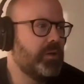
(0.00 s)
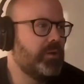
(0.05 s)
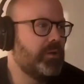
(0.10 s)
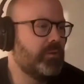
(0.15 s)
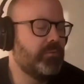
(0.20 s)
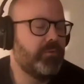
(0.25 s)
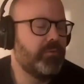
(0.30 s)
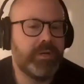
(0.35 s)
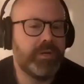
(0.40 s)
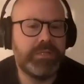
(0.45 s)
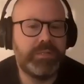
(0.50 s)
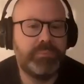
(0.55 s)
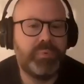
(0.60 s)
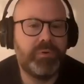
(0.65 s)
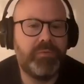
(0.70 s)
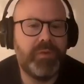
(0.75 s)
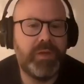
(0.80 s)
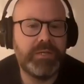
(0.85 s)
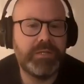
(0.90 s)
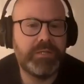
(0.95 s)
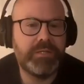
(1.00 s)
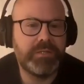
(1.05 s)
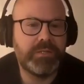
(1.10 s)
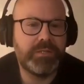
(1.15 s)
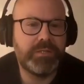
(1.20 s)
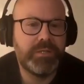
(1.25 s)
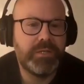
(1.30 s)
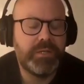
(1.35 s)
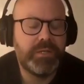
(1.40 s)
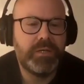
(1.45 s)
university
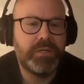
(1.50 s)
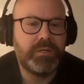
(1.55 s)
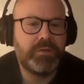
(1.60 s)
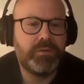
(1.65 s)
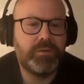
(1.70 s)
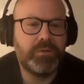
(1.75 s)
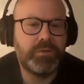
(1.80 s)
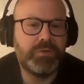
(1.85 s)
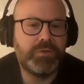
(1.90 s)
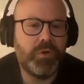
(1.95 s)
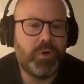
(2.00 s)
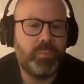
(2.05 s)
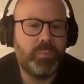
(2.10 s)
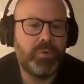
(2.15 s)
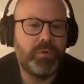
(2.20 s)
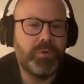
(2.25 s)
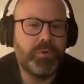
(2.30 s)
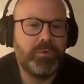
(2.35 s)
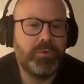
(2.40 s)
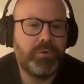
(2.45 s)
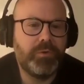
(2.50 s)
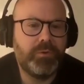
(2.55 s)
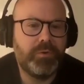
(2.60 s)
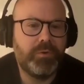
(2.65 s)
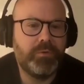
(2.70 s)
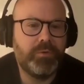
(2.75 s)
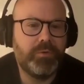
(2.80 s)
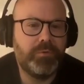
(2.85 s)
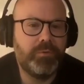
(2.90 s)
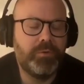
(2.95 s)
professors to the shop owners
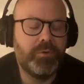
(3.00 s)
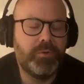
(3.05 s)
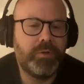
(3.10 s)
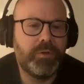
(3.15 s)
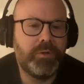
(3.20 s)
across the road,